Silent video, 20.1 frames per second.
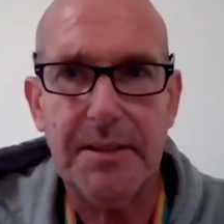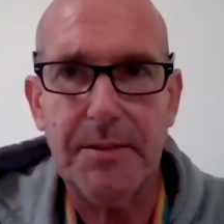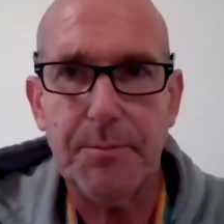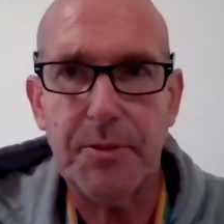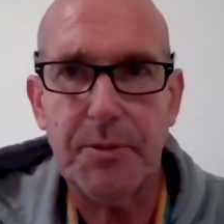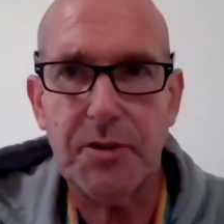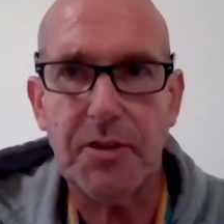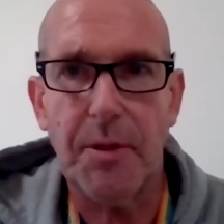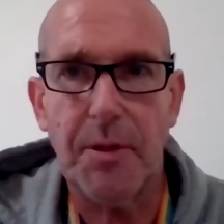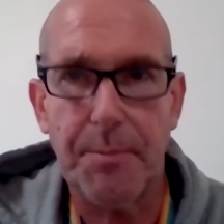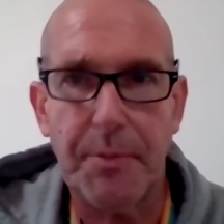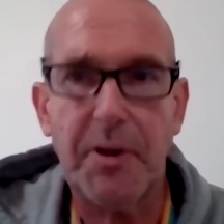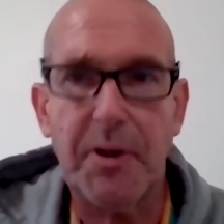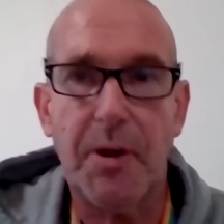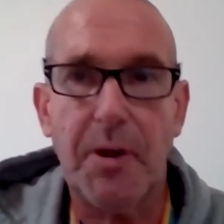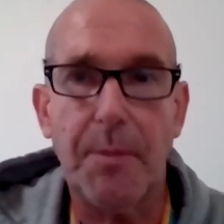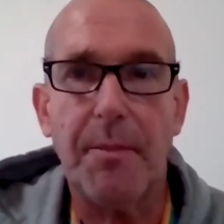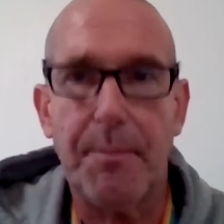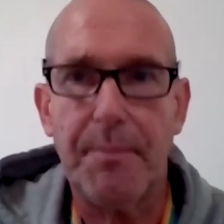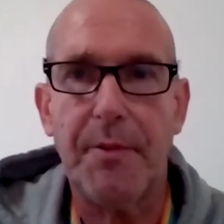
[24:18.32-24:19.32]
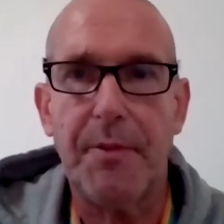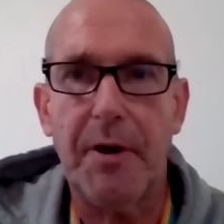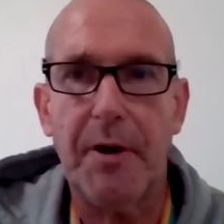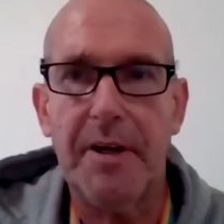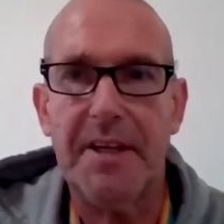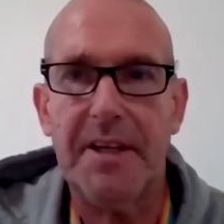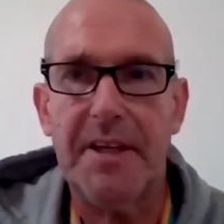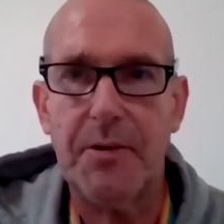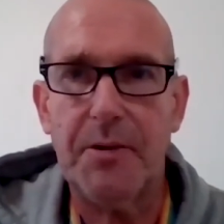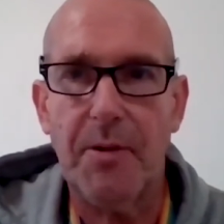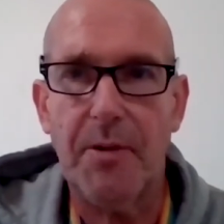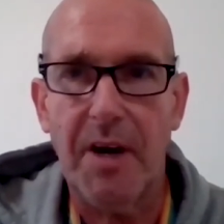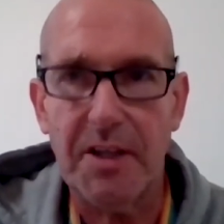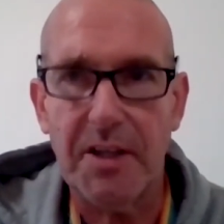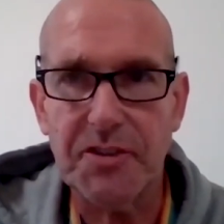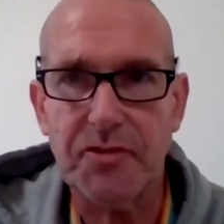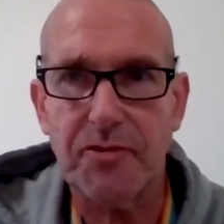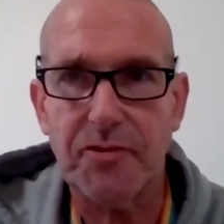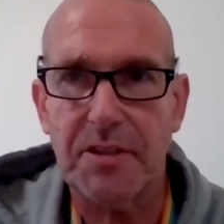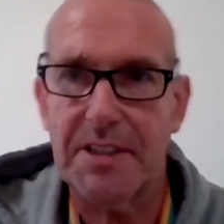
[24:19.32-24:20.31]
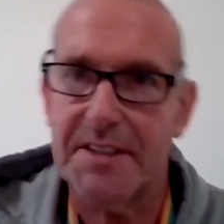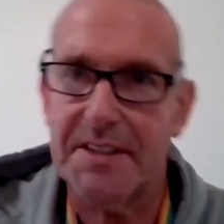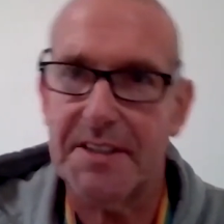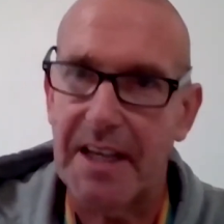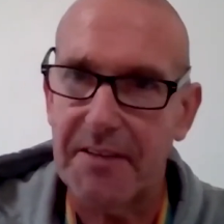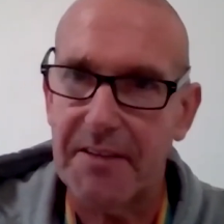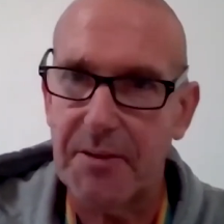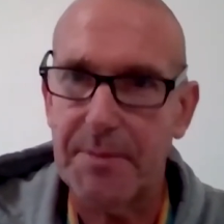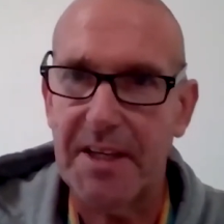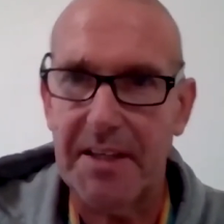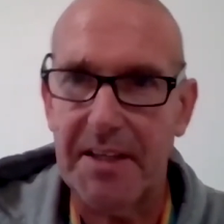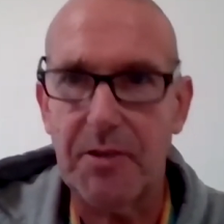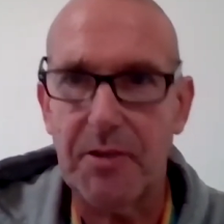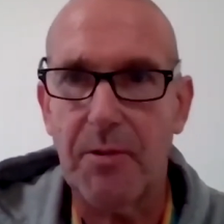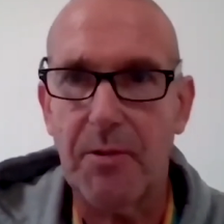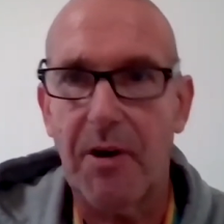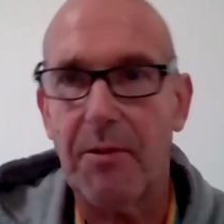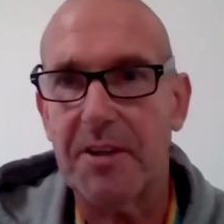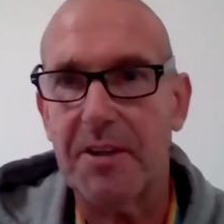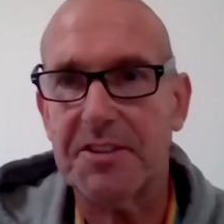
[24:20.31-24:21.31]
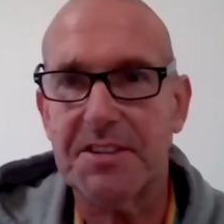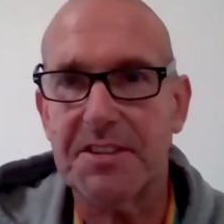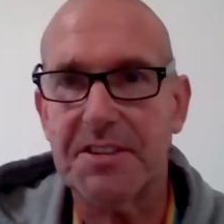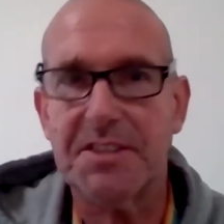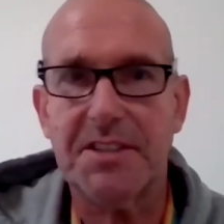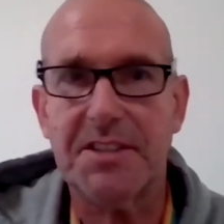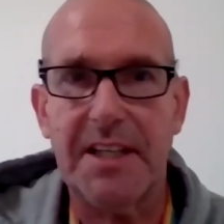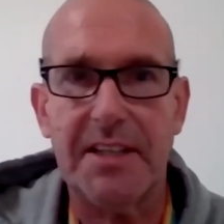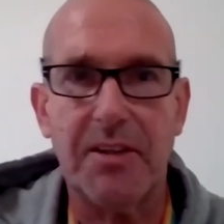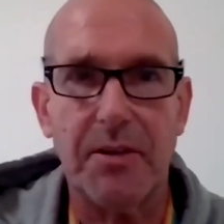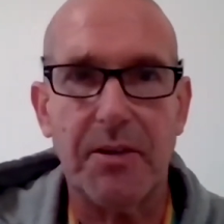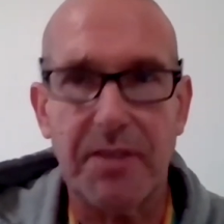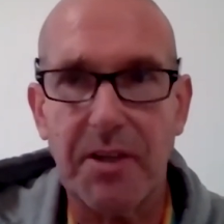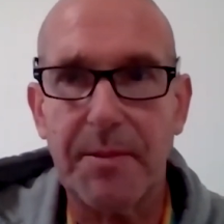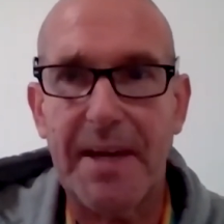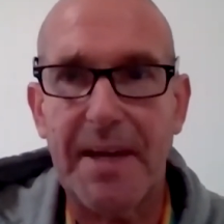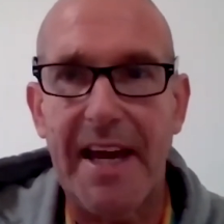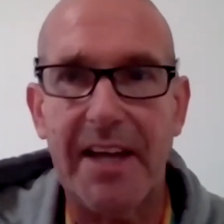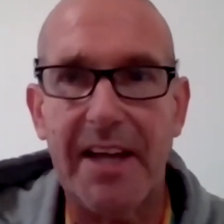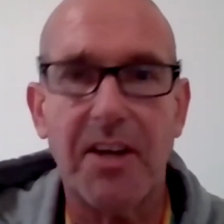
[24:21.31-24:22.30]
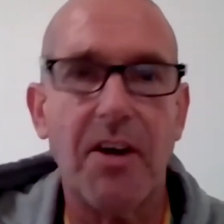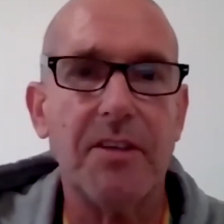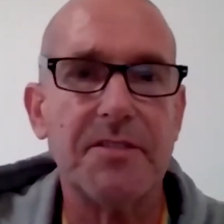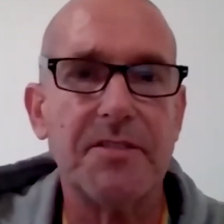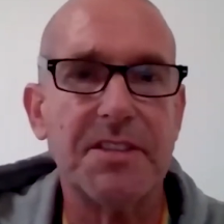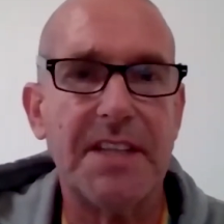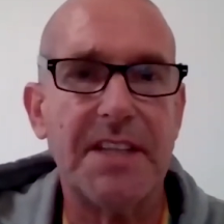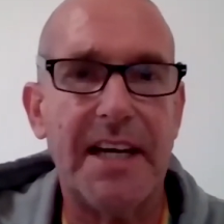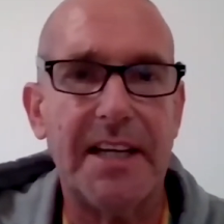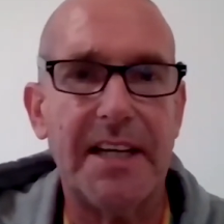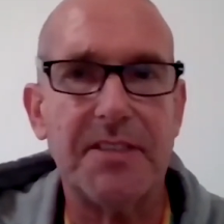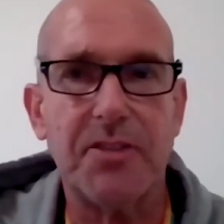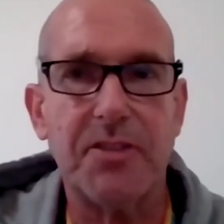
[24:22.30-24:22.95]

But but if you are struggling, that if you are watching this day, get in contact.